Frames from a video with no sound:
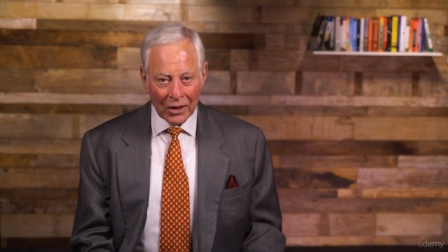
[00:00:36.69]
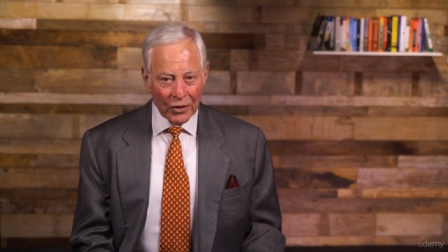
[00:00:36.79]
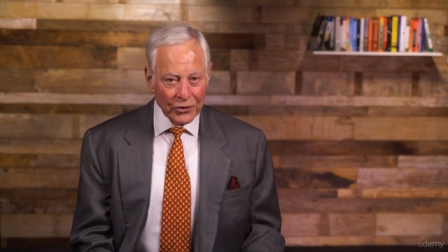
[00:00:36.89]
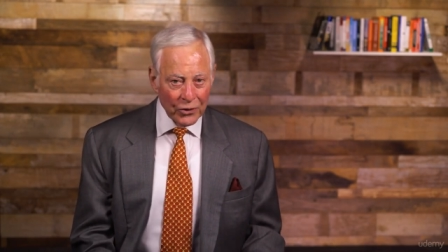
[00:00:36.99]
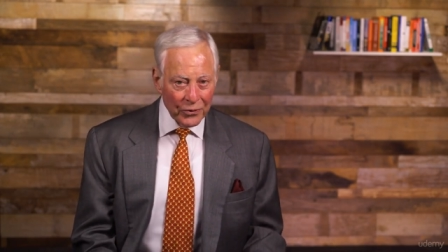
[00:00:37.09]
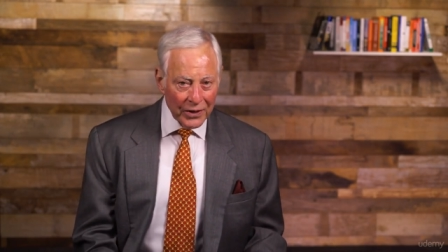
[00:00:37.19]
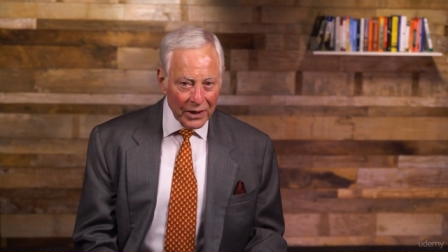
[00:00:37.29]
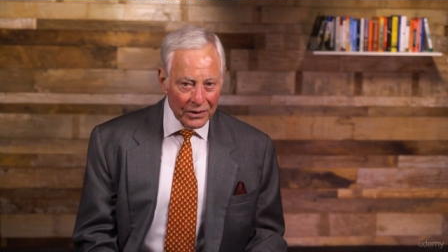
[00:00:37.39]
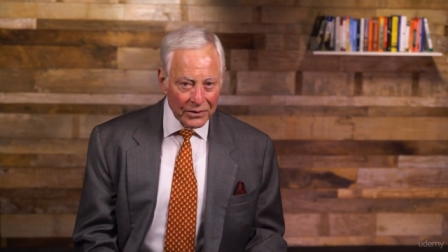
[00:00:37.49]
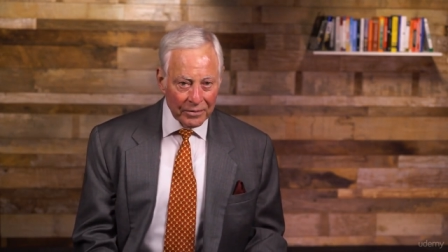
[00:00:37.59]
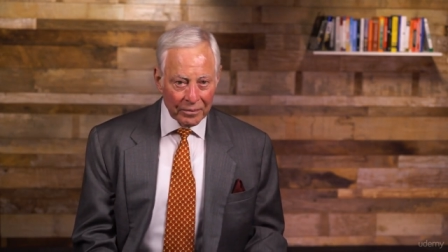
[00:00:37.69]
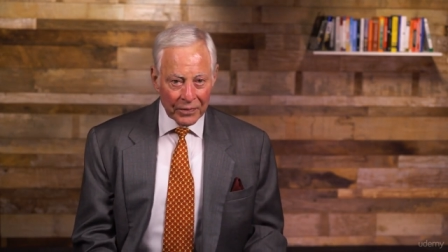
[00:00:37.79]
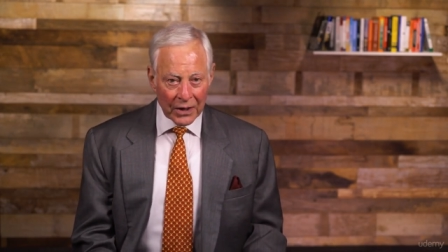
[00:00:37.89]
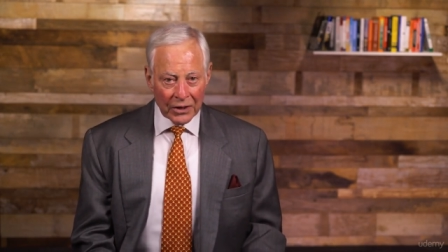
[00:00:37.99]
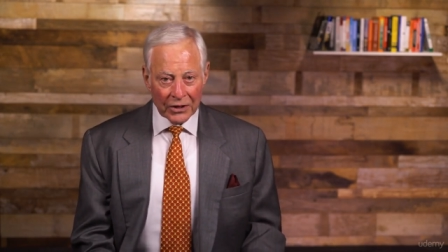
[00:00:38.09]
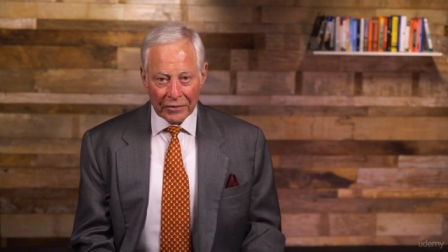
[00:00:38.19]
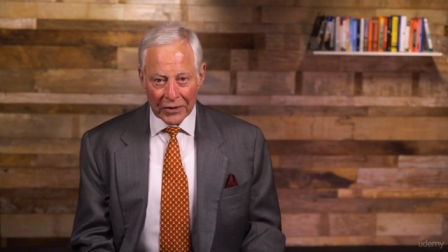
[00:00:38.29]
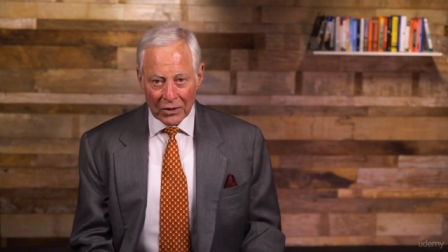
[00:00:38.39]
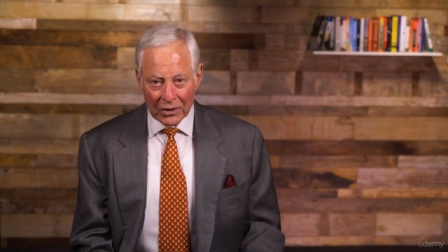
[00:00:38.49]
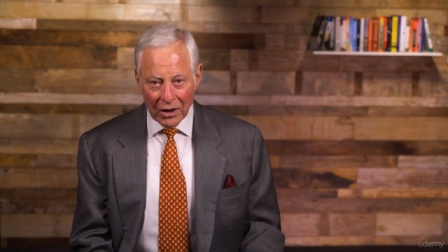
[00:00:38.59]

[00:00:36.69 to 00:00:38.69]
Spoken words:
The truth is, difficult